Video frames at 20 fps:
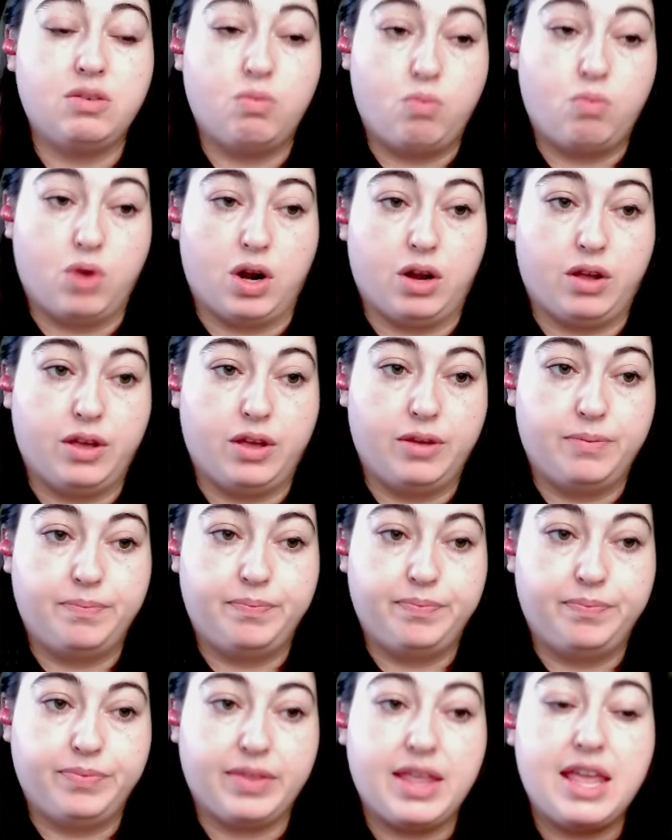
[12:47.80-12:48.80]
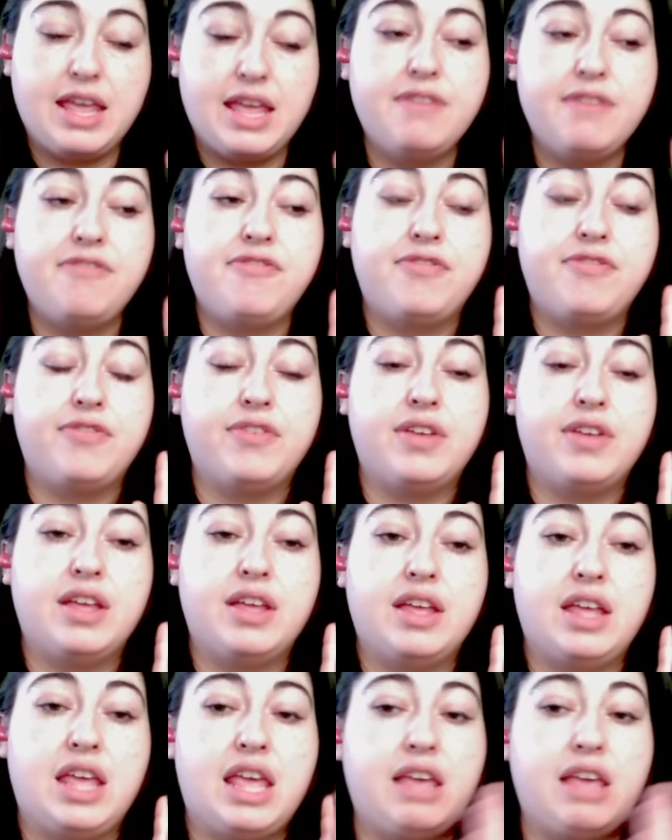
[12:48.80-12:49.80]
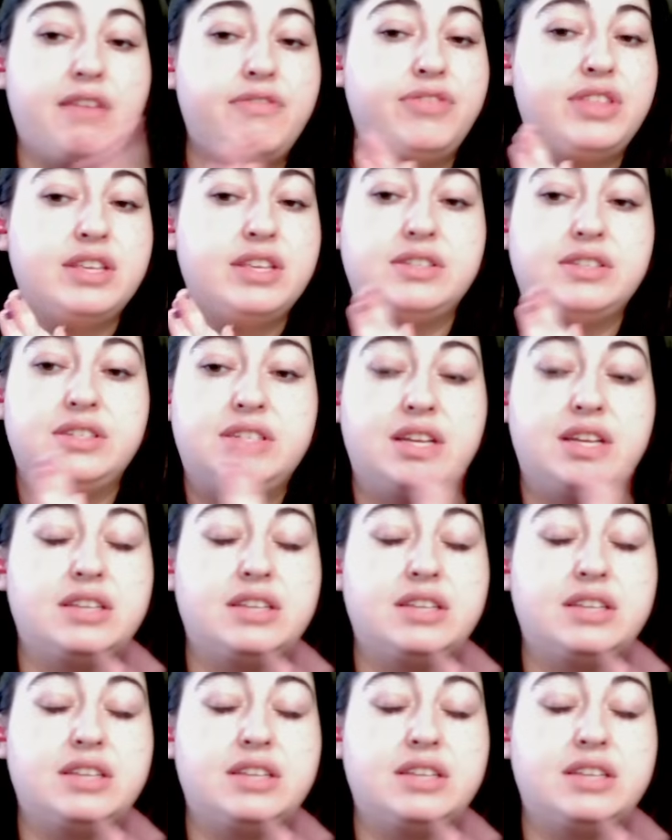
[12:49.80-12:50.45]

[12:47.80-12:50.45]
work, if this does